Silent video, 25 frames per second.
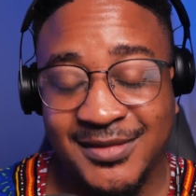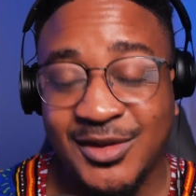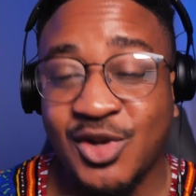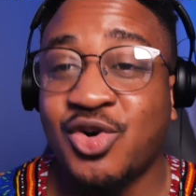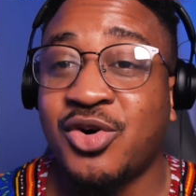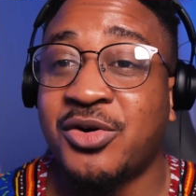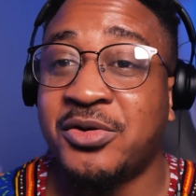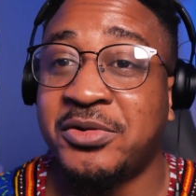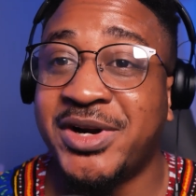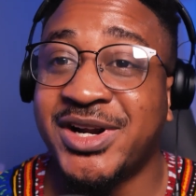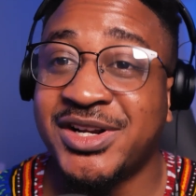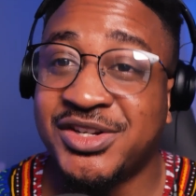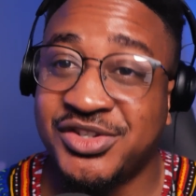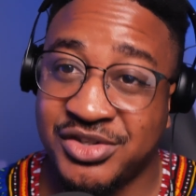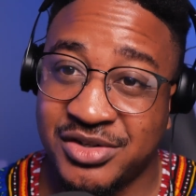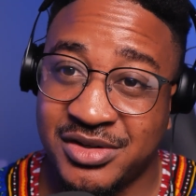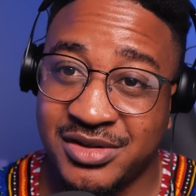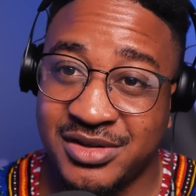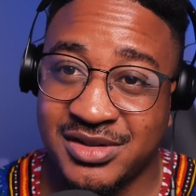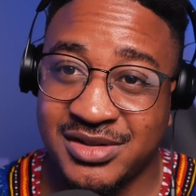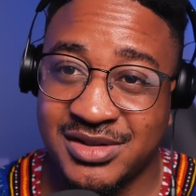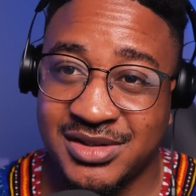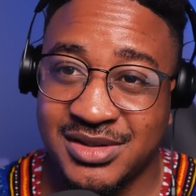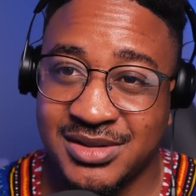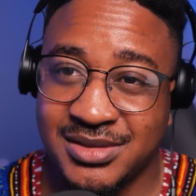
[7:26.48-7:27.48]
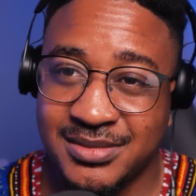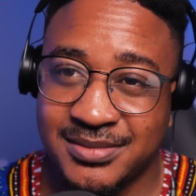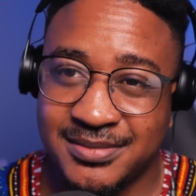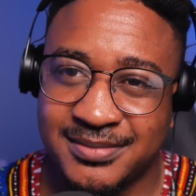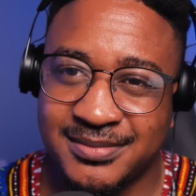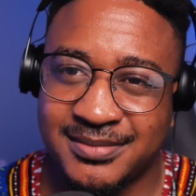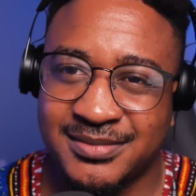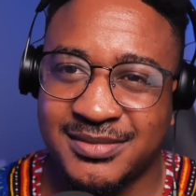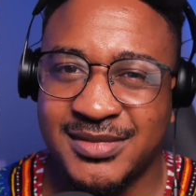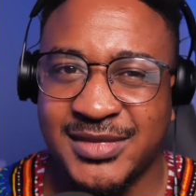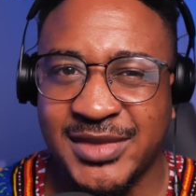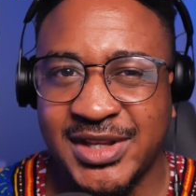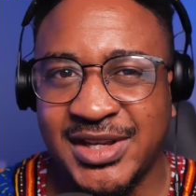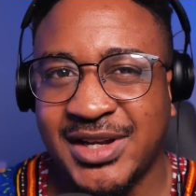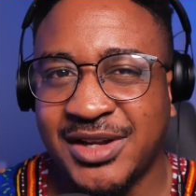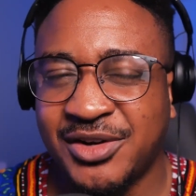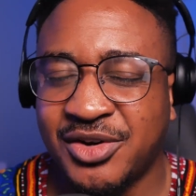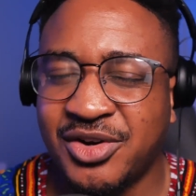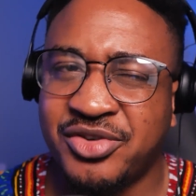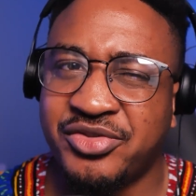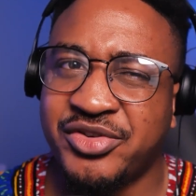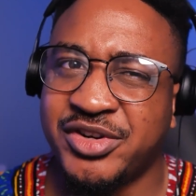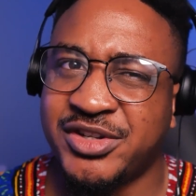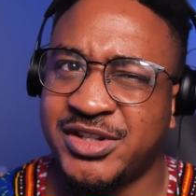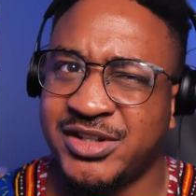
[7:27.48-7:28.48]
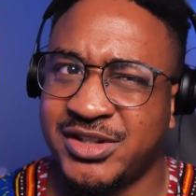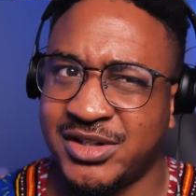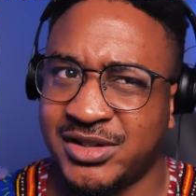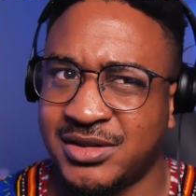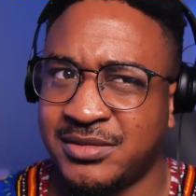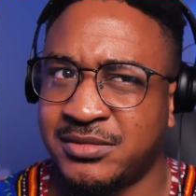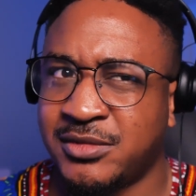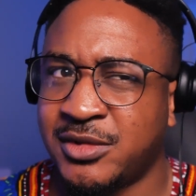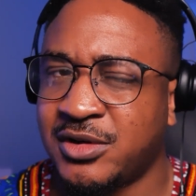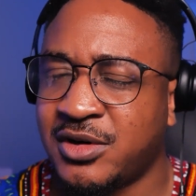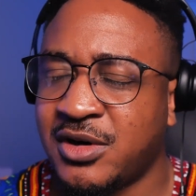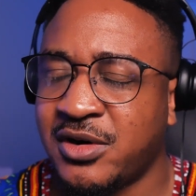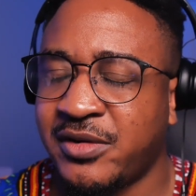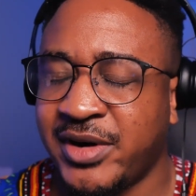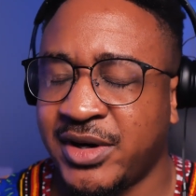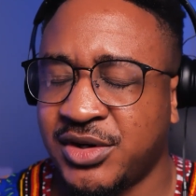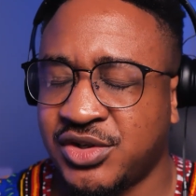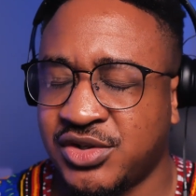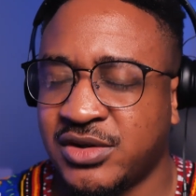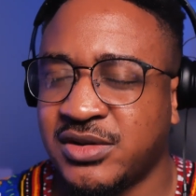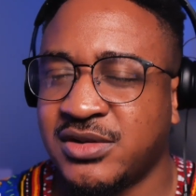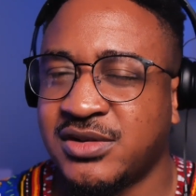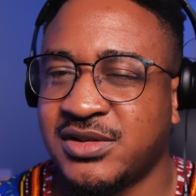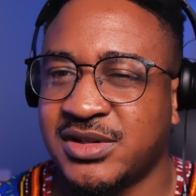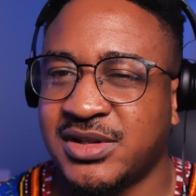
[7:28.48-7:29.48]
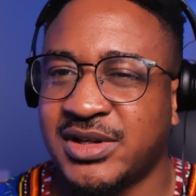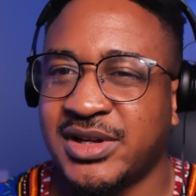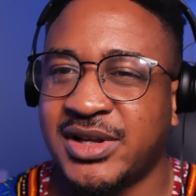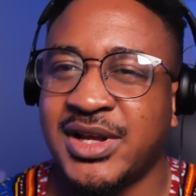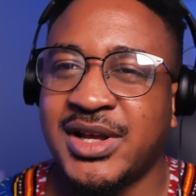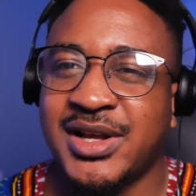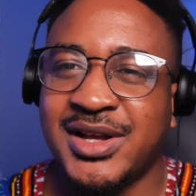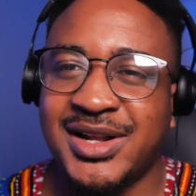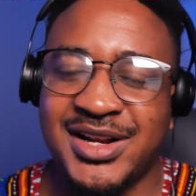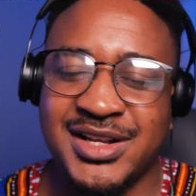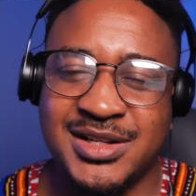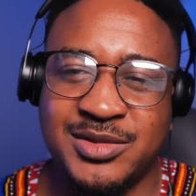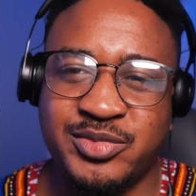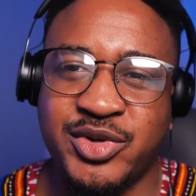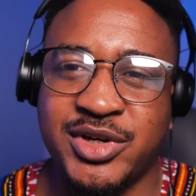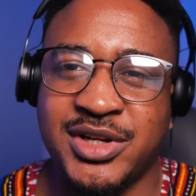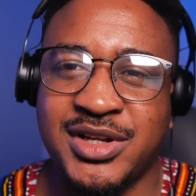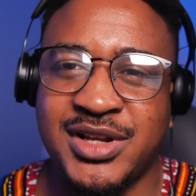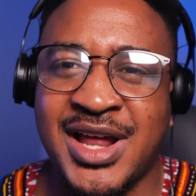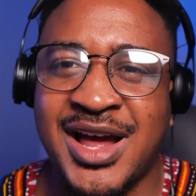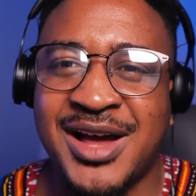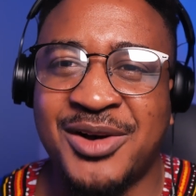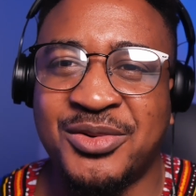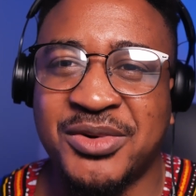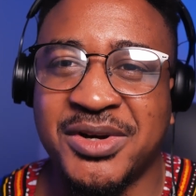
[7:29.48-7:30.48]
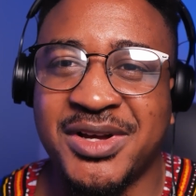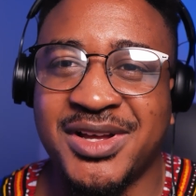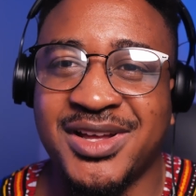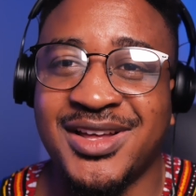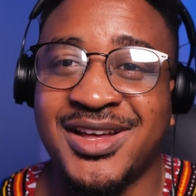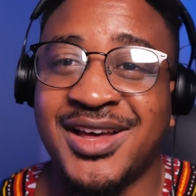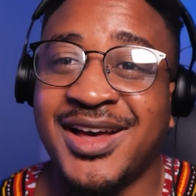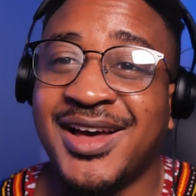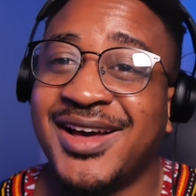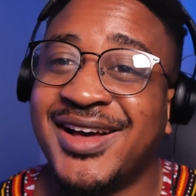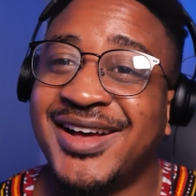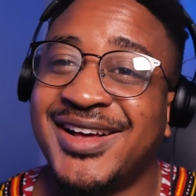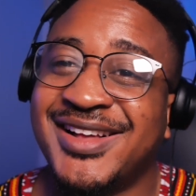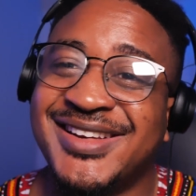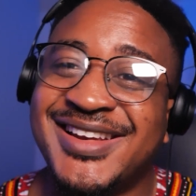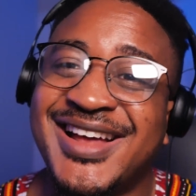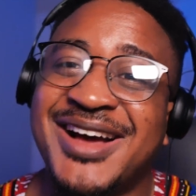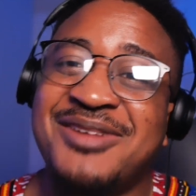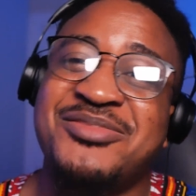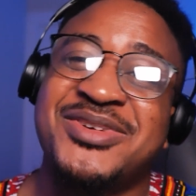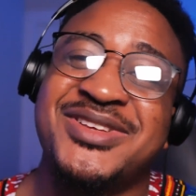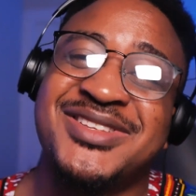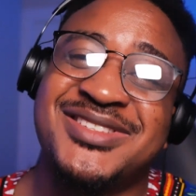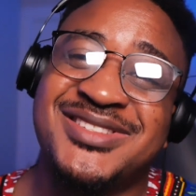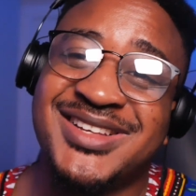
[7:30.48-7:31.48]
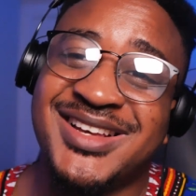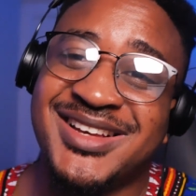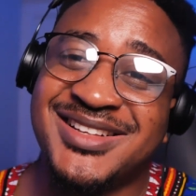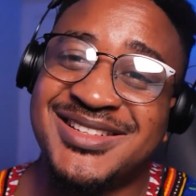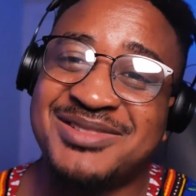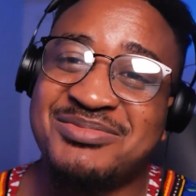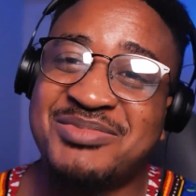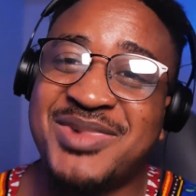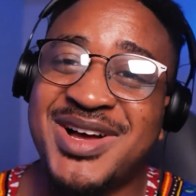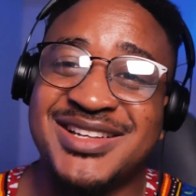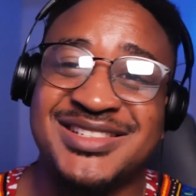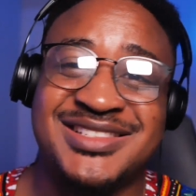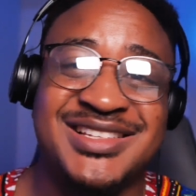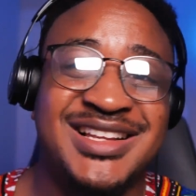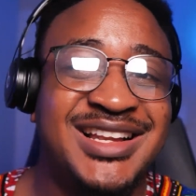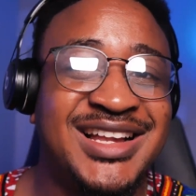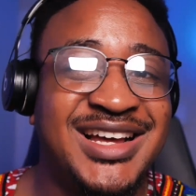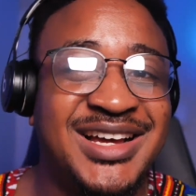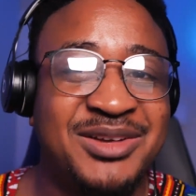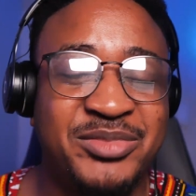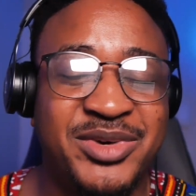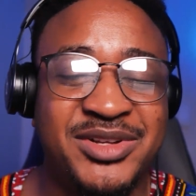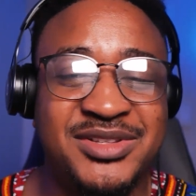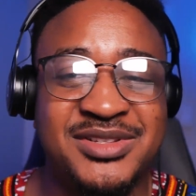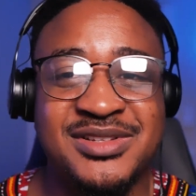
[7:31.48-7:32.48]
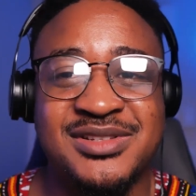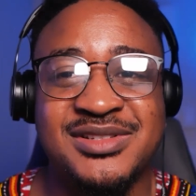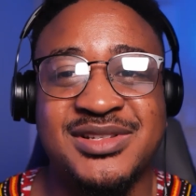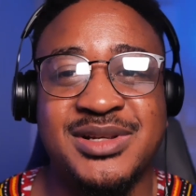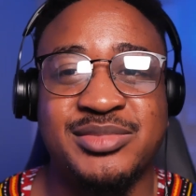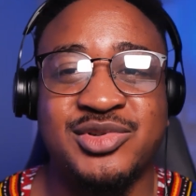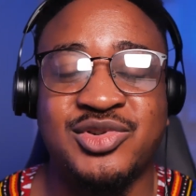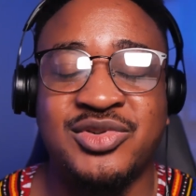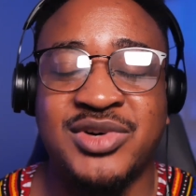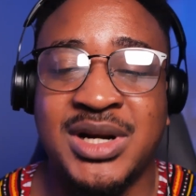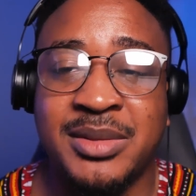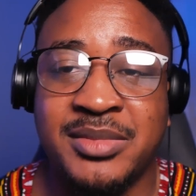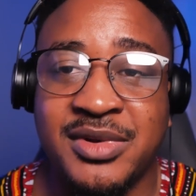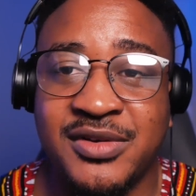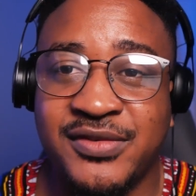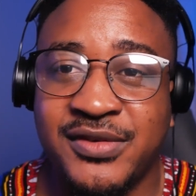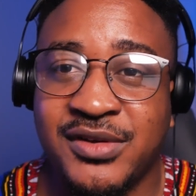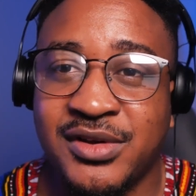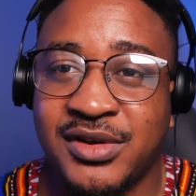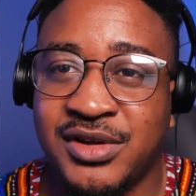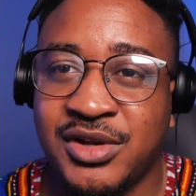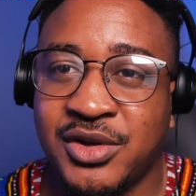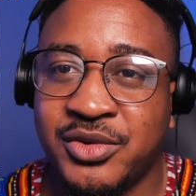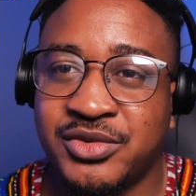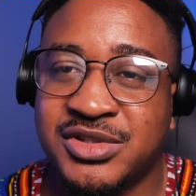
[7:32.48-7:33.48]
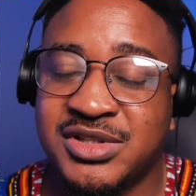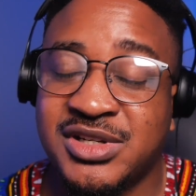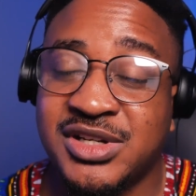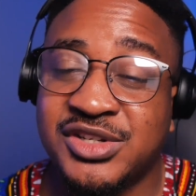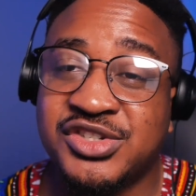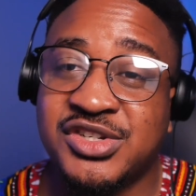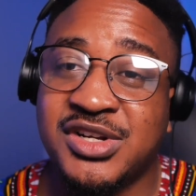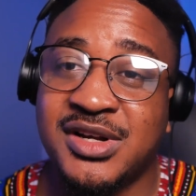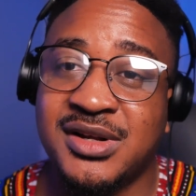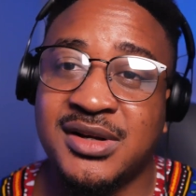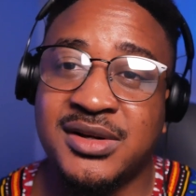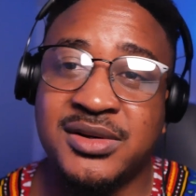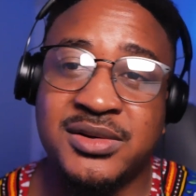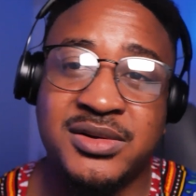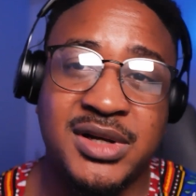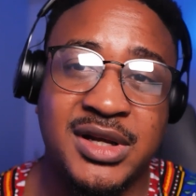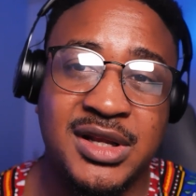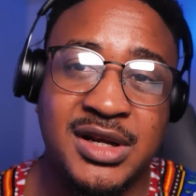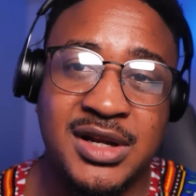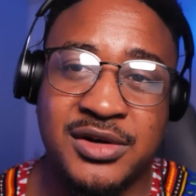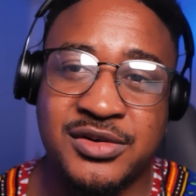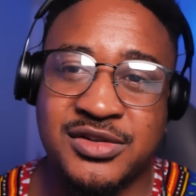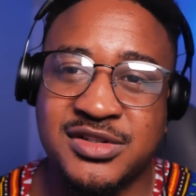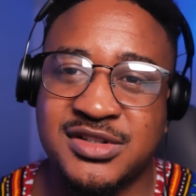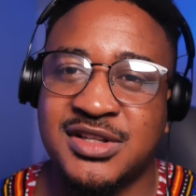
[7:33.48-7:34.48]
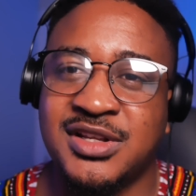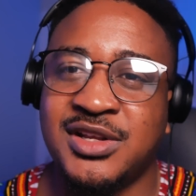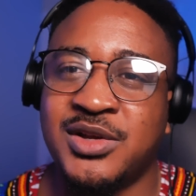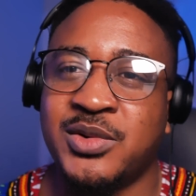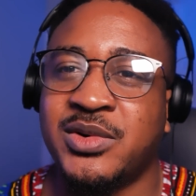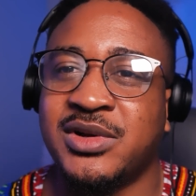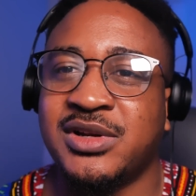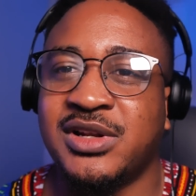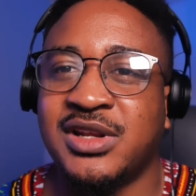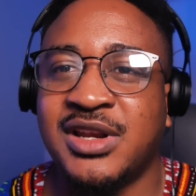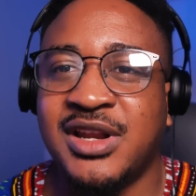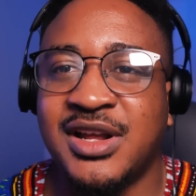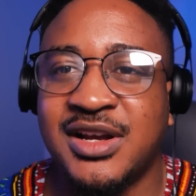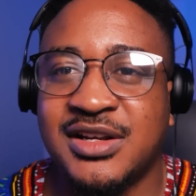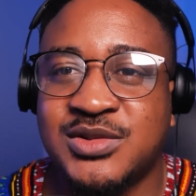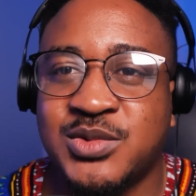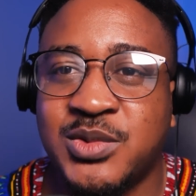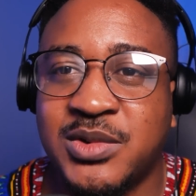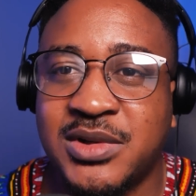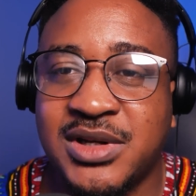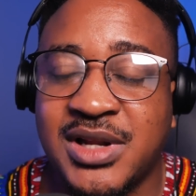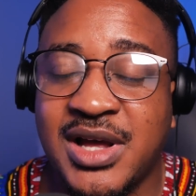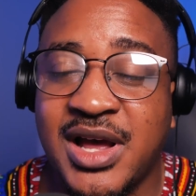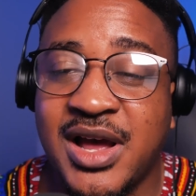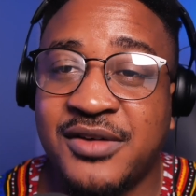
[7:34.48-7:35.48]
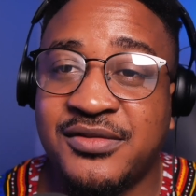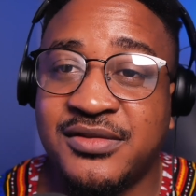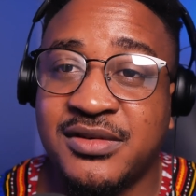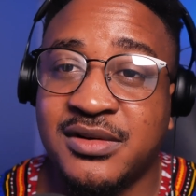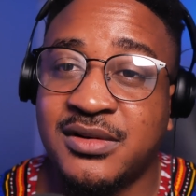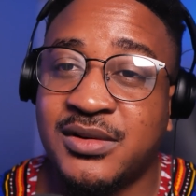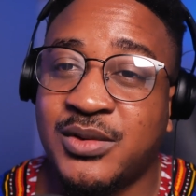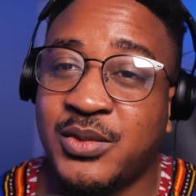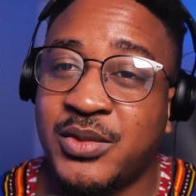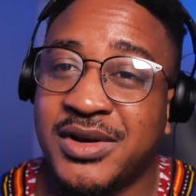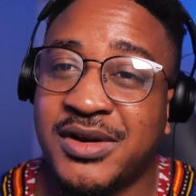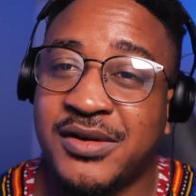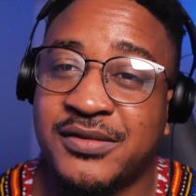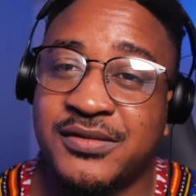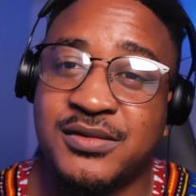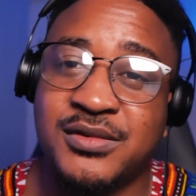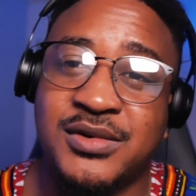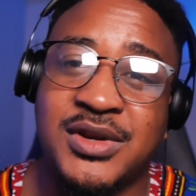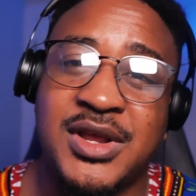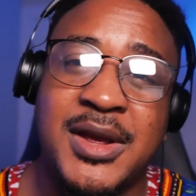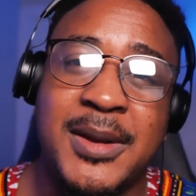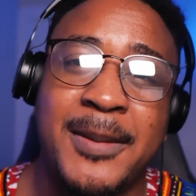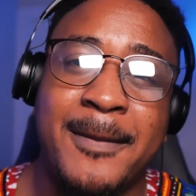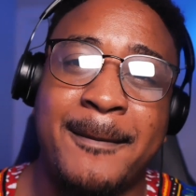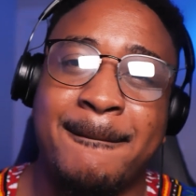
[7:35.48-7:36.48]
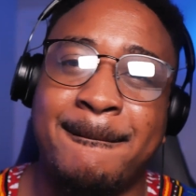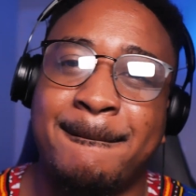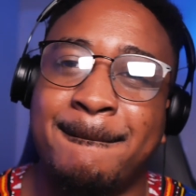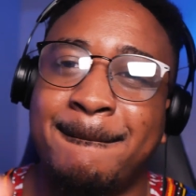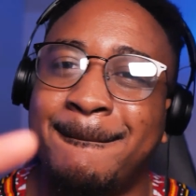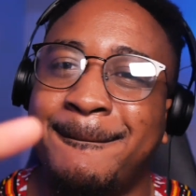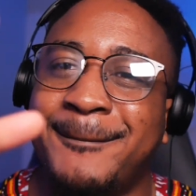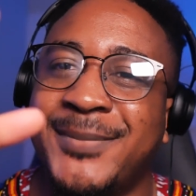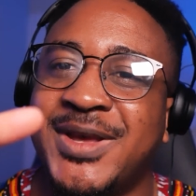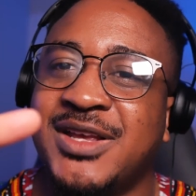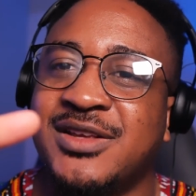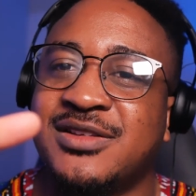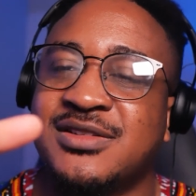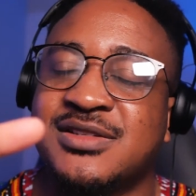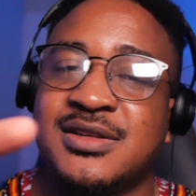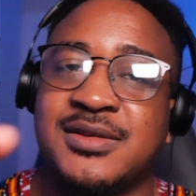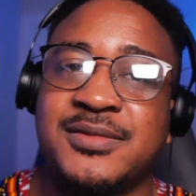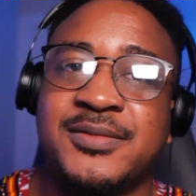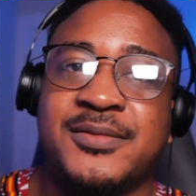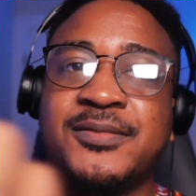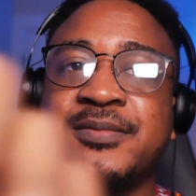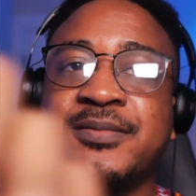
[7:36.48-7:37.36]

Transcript: corrections yeah, not criticism, but corrections. Let's put it that way. That being said, smash the like button, subscribe if you're new to the channel, and I'll see you on the next one. Have a wonderful day. Peace.